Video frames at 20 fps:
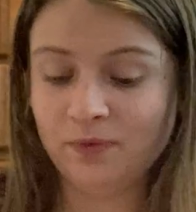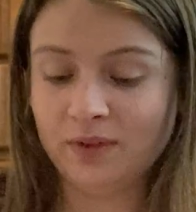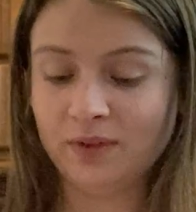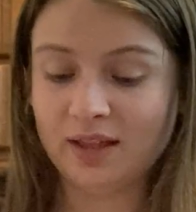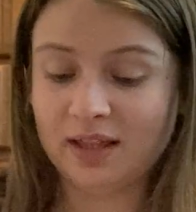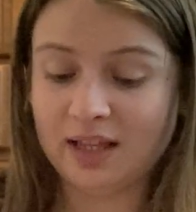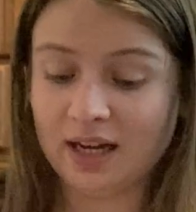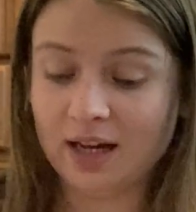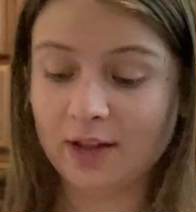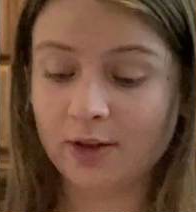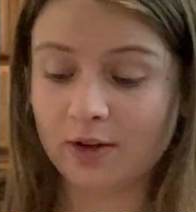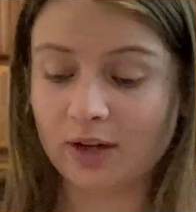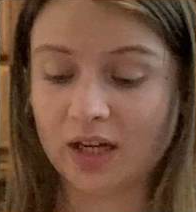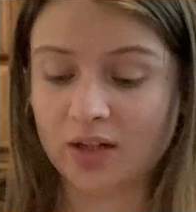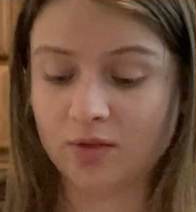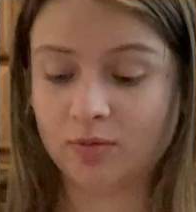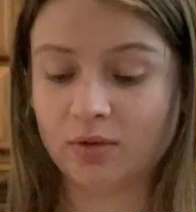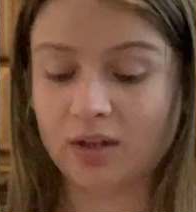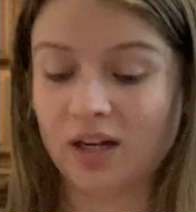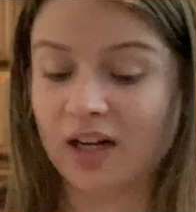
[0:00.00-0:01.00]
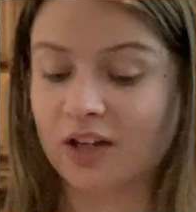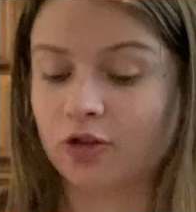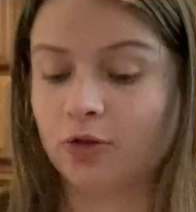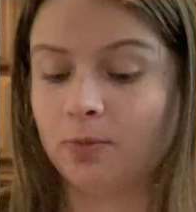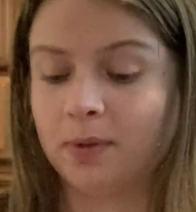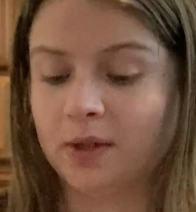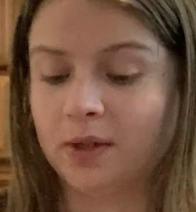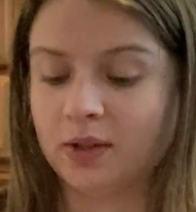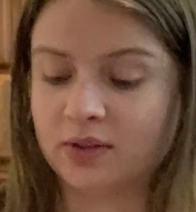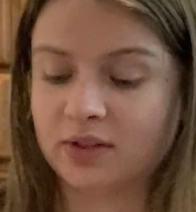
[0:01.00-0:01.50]
the other
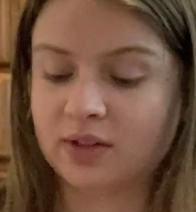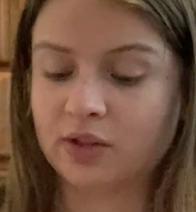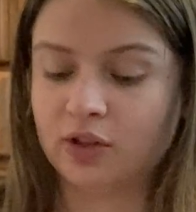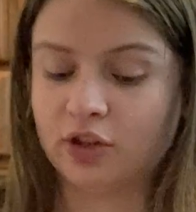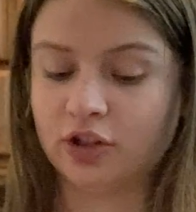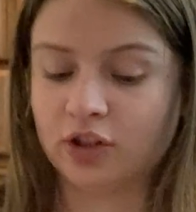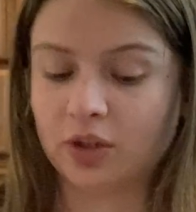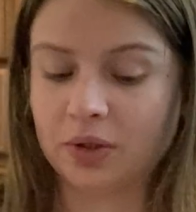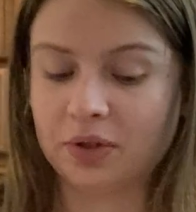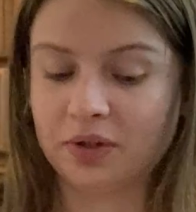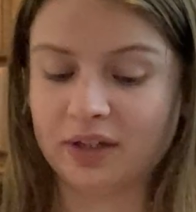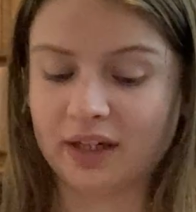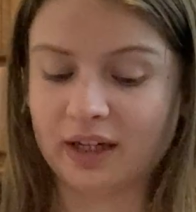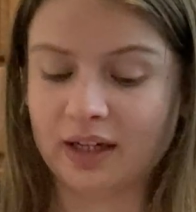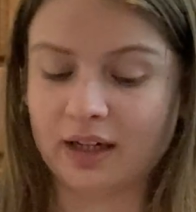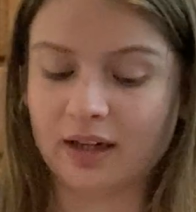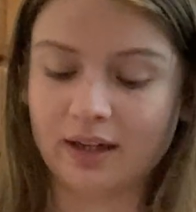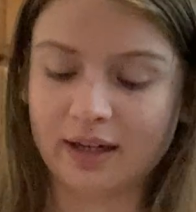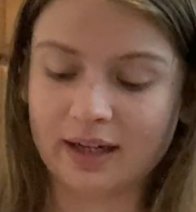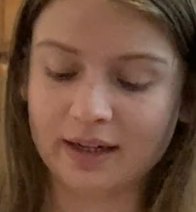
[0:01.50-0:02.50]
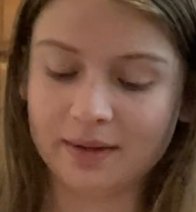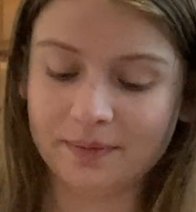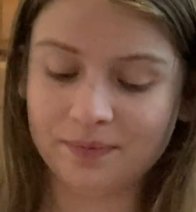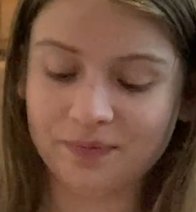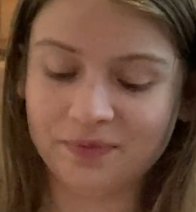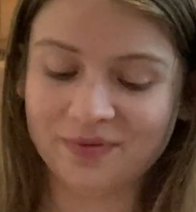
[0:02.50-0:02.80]
attributes to show their dignity.